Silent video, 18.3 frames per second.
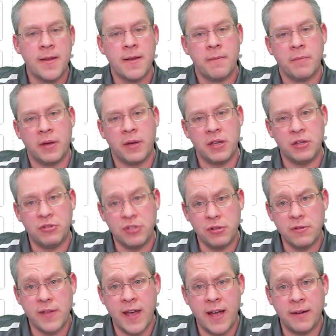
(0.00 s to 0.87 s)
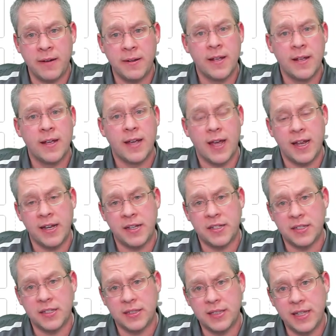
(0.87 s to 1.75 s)
But you do that, and it
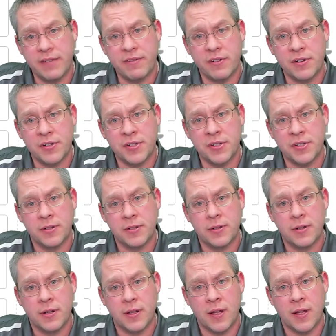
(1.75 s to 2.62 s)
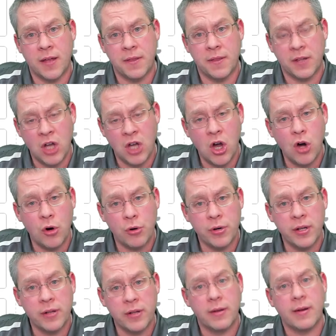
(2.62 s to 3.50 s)
delivers the
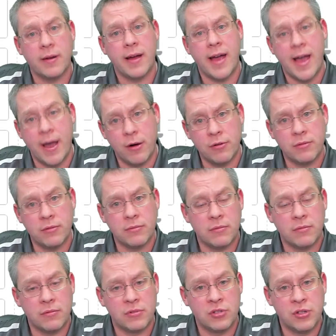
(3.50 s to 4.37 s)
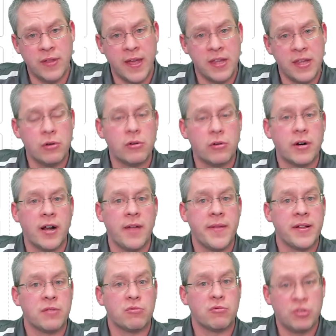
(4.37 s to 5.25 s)
code out to that URL
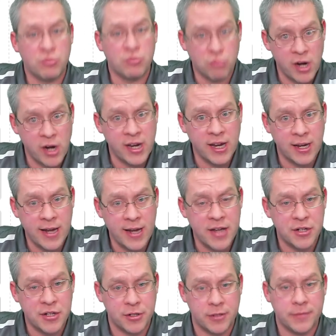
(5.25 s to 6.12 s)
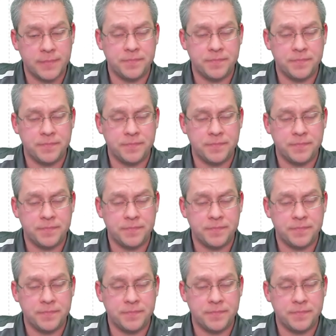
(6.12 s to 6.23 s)
that was running in Azure.